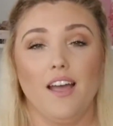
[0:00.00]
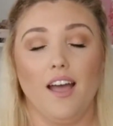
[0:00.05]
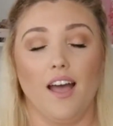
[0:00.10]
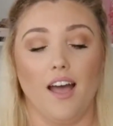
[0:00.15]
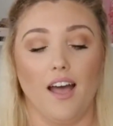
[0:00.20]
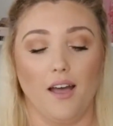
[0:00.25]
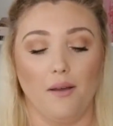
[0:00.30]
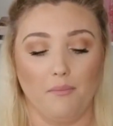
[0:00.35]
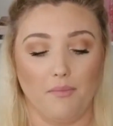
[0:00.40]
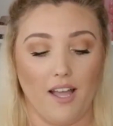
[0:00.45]

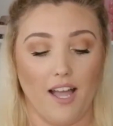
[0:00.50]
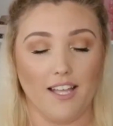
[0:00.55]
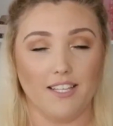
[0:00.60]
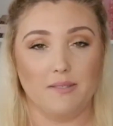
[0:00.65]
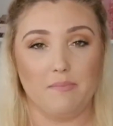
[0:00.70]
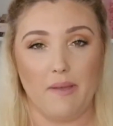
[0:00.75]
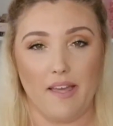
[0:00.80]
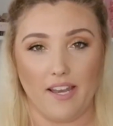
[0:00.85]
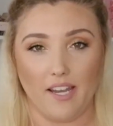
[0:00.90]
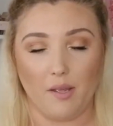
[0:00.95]

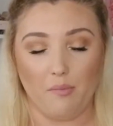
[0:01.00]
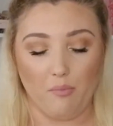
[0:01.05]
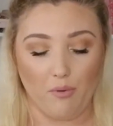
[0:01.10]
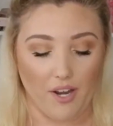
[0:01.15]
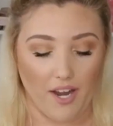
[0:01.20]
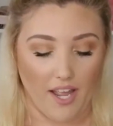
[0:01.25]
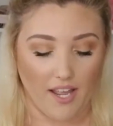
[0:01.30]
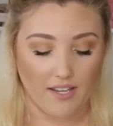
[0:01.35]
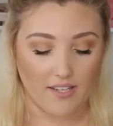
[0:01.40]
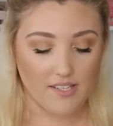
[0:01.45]
cosmetic
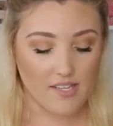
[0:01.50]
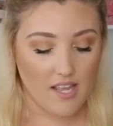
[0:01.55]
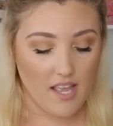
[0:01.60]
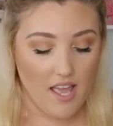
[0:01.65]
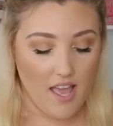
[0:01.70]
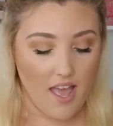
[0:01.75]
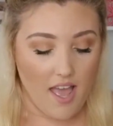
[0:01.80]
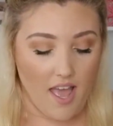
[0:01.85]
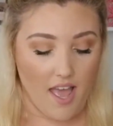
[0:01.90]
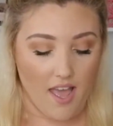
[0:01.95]
brand,
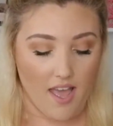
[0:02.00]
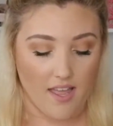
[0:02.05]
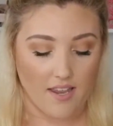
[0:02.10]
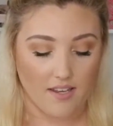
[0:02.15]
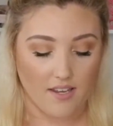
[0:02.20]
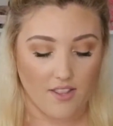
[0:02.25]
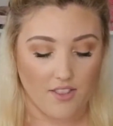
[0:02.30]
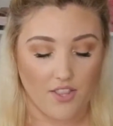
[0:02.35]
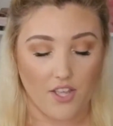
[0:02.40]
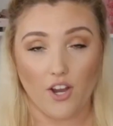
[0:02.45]

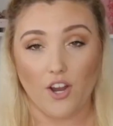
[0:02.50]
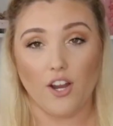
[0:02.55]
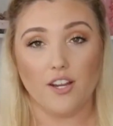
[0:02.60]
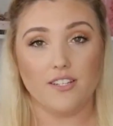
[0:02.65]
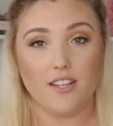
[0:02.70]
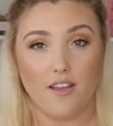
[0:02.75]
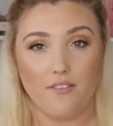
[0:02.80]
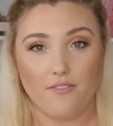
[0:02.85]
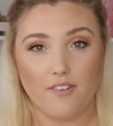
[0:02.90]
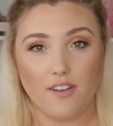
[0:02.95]
and there are
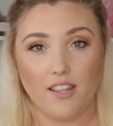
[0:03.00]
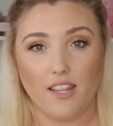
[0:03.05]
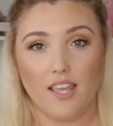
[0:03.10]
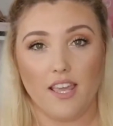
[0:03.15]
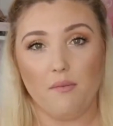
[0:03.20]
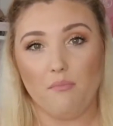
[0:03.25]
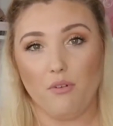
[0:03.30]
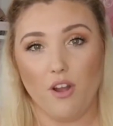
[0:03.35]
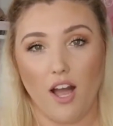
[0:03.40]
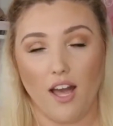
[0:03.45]

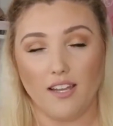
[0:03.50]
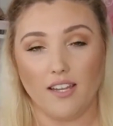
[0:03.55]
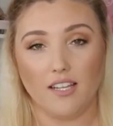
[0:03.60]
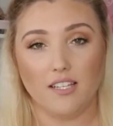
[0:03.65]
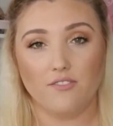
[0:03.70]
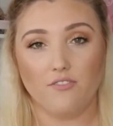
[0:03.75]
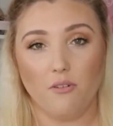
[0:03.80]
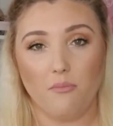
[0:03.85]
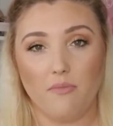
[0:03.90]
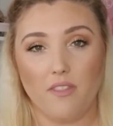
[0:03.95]
definitely
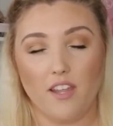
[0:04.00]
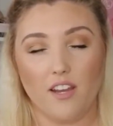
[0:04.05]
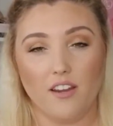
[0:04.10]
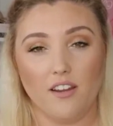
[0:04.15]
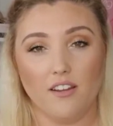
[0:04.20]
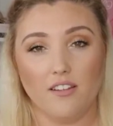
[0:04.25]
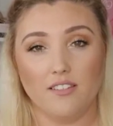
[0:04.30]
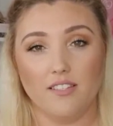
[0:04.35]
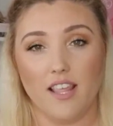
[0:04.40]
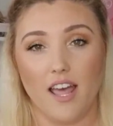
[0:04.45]
products from
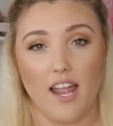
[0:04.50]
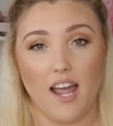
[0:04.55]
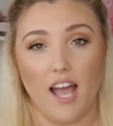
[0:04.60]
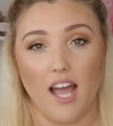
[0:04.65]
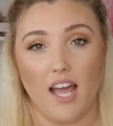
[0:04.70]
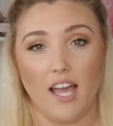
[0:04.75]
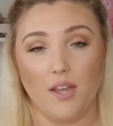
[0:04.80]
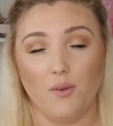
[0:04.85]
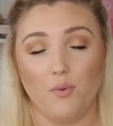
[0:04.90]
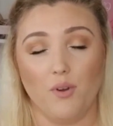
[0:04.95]
theirs that
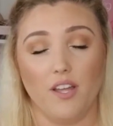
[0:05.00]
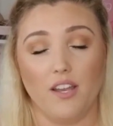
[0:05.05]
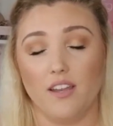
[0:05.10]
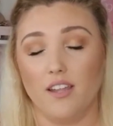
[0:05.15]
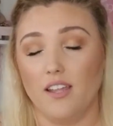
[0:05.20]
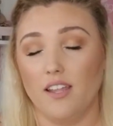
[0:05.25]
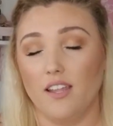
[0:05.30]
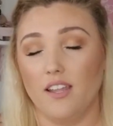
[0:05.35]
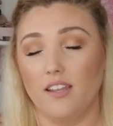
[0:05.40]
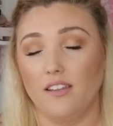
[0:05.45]
I
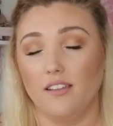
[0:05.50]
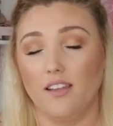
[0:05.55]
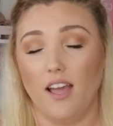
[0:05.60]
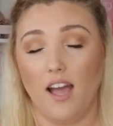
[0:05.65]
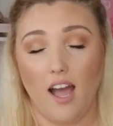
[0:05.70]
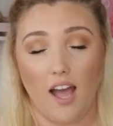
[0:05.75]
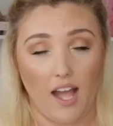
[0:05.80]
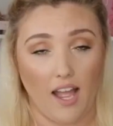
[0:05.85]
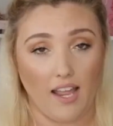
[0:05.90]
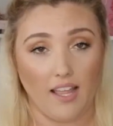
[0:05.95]
would
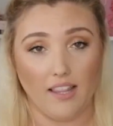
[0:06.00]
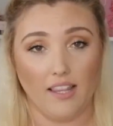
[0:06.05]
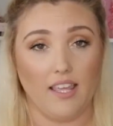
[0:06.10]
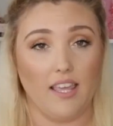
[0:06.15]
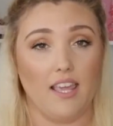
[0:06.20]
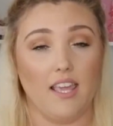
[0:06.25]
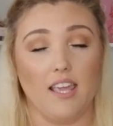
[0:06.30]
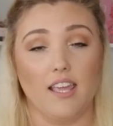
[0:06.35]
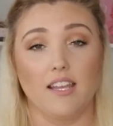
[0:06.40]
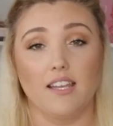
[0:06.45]

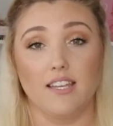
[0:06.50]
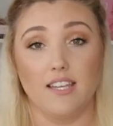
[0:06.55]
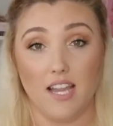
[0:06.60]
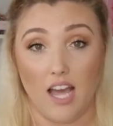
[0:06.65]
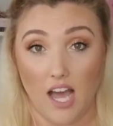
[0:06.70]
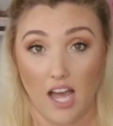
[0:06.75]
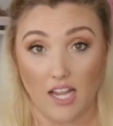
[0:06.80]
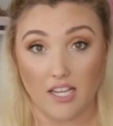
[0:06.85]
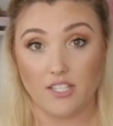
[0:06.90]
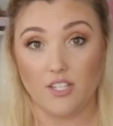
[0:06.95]
highly
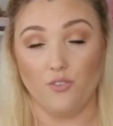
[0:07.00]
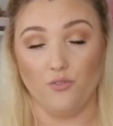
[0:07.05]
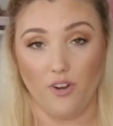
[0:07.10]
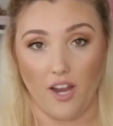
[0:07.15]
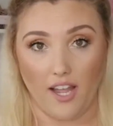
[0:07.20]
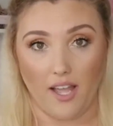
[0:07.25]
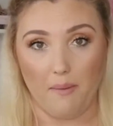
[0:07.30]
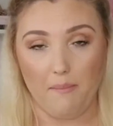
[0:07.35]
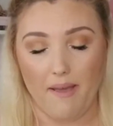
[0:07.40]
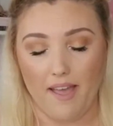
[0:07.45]
not
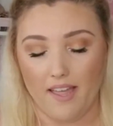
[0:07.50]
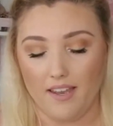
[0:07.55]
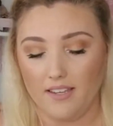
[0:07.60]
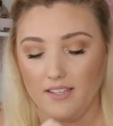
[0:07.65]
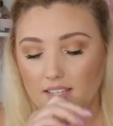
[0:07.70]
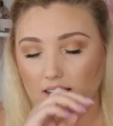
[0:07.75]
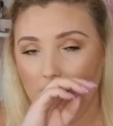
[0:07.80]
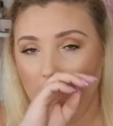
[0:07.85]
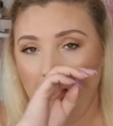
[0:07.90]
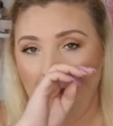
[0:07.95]
recommend.